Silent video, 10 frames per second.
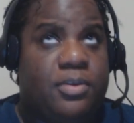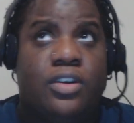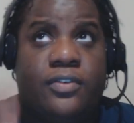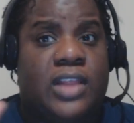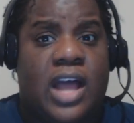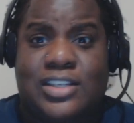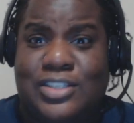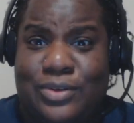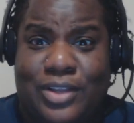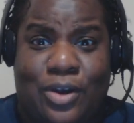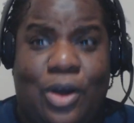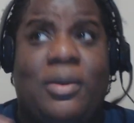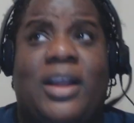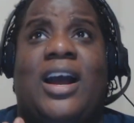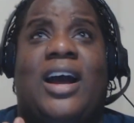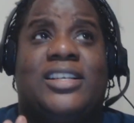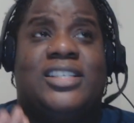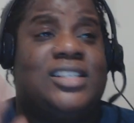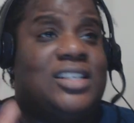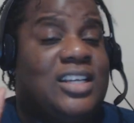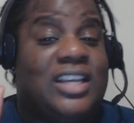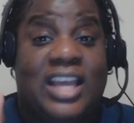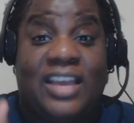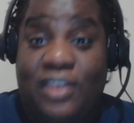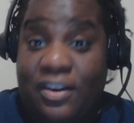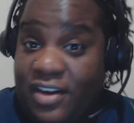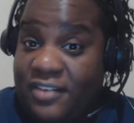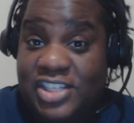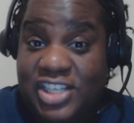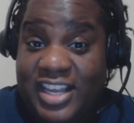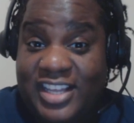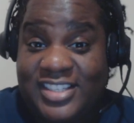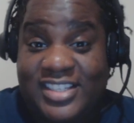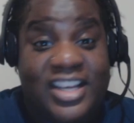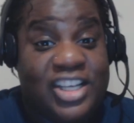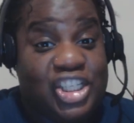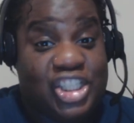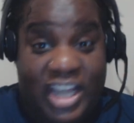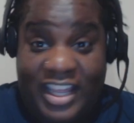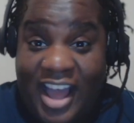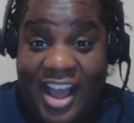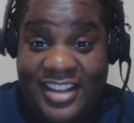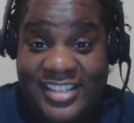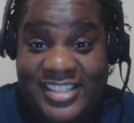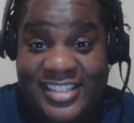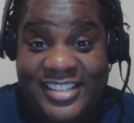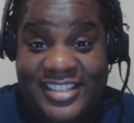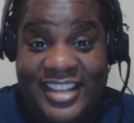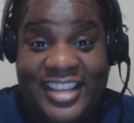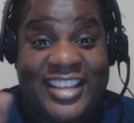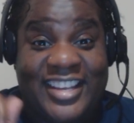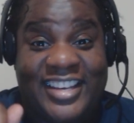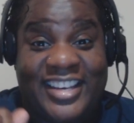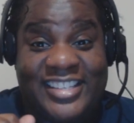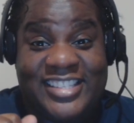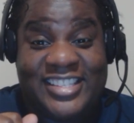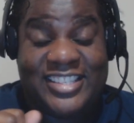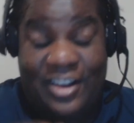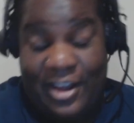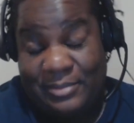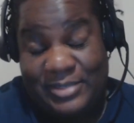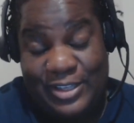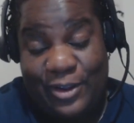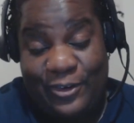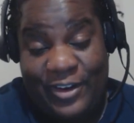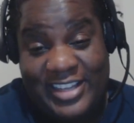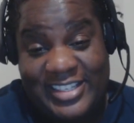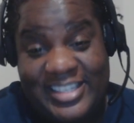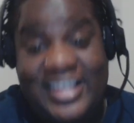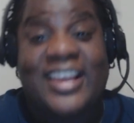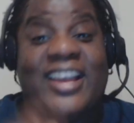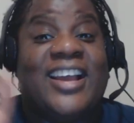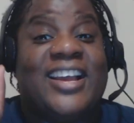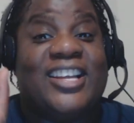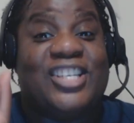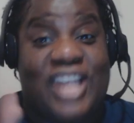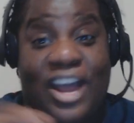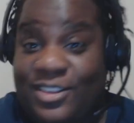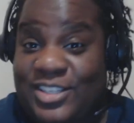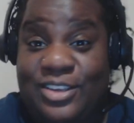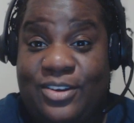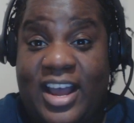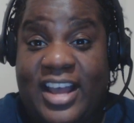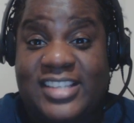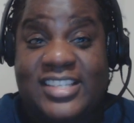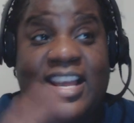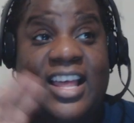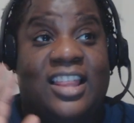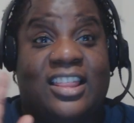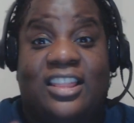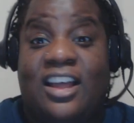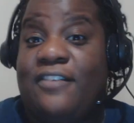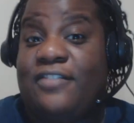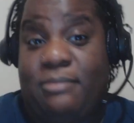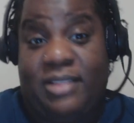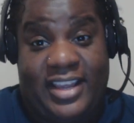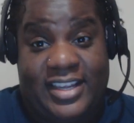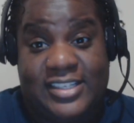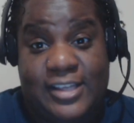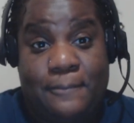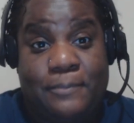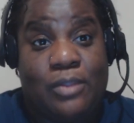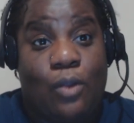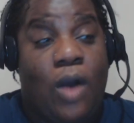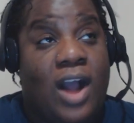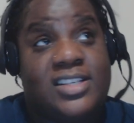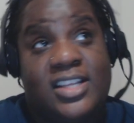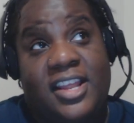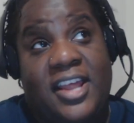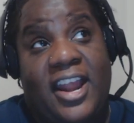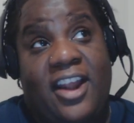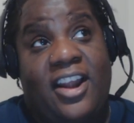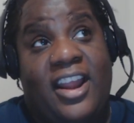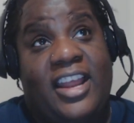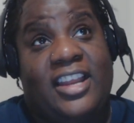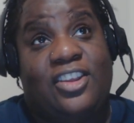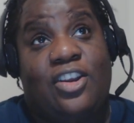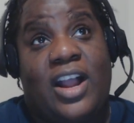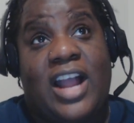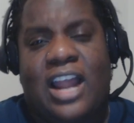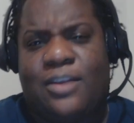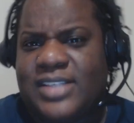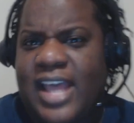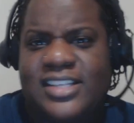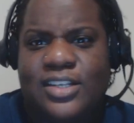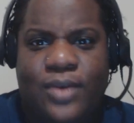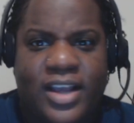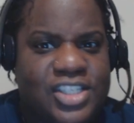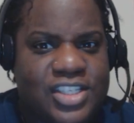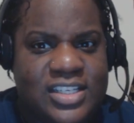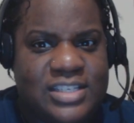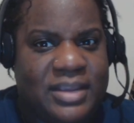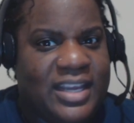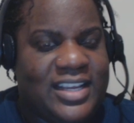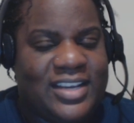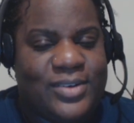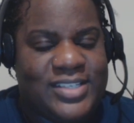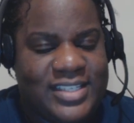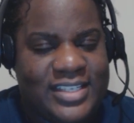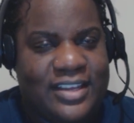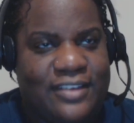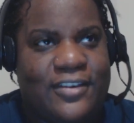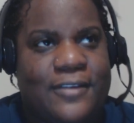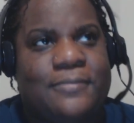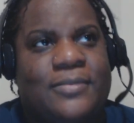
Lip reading: Beautiful lock studio. Oh my gosh. If you ever have a chance, Shea Locs in Stonecrest, shout out to you guys. Love the place. Walked in there and I kind of was asking questions, being inquisitive.